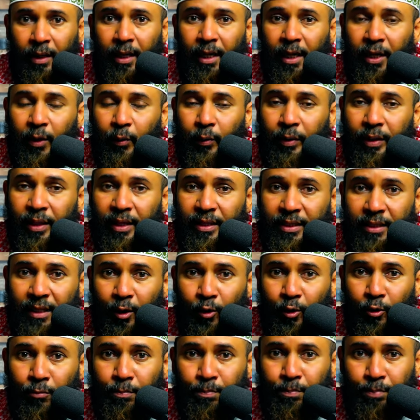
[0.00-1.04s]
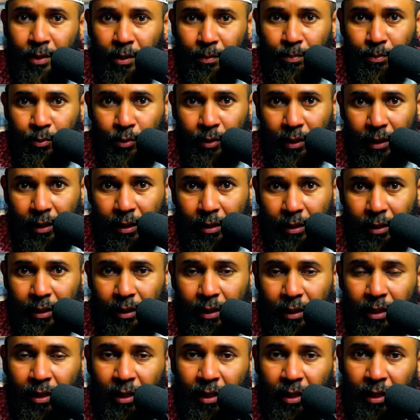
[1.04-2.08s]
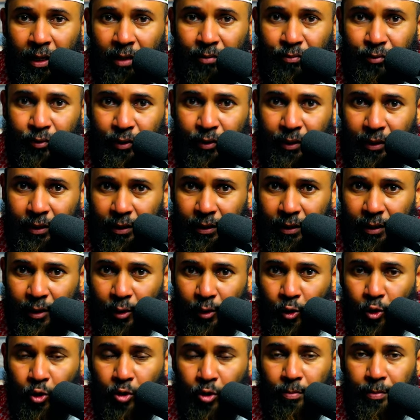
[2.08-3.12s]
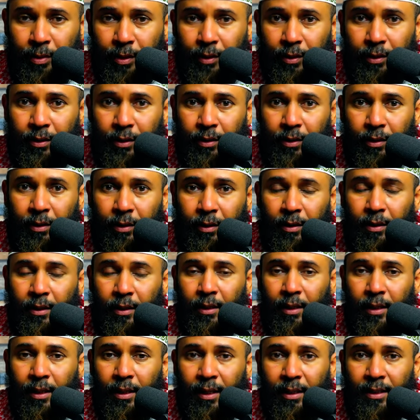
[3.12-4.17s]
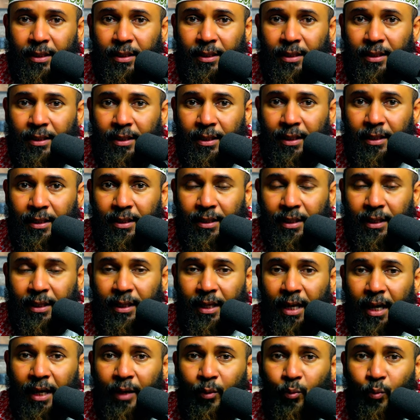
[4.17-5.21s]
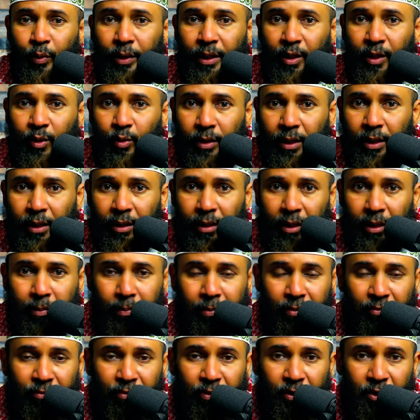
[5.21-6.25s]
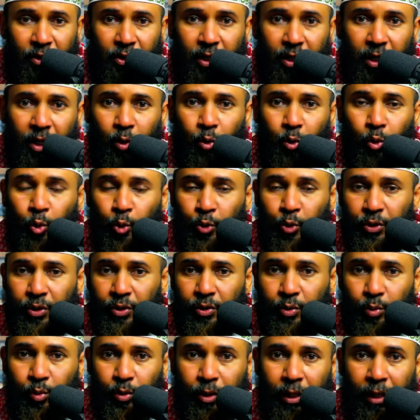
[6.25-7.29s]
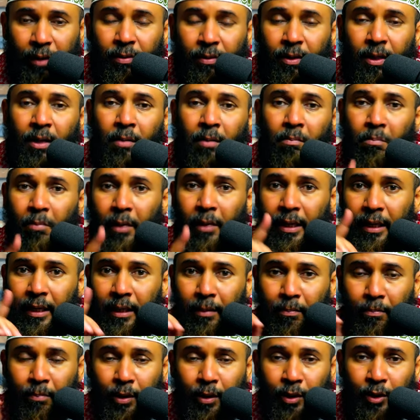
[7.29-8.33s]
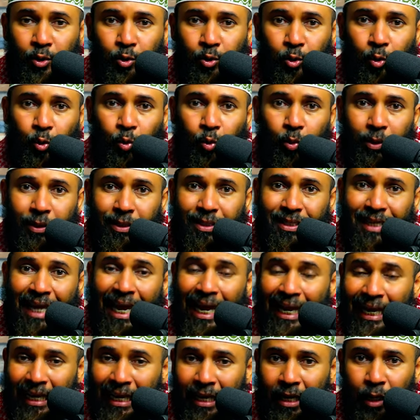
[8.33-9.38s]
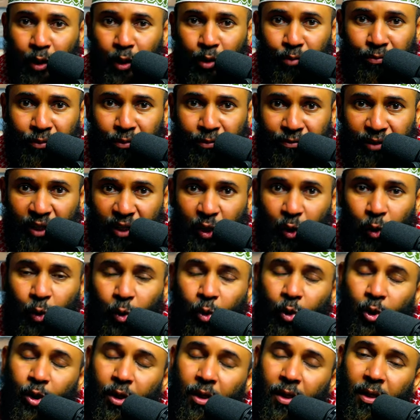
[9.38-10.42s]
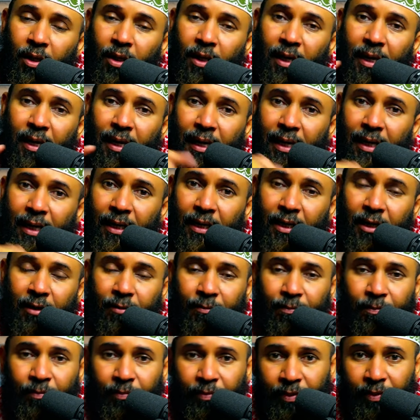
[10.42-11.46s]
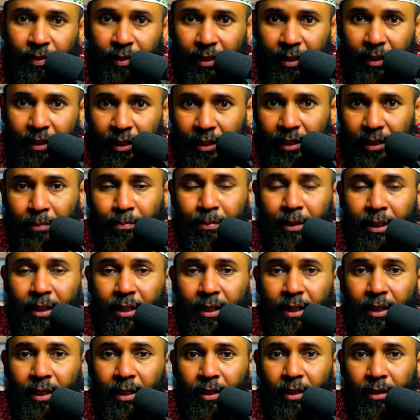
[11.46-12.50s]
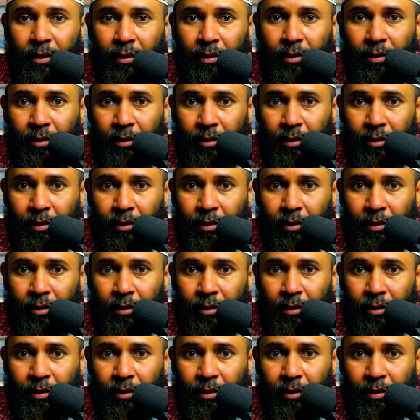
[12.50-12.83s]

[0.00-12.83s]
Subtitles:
Anyway, there's a lot of people out there. I've seen it in the comment that they're saying, and we need to get the number of the sheikh or this or that. My number is always in the end of the video and in the beginning,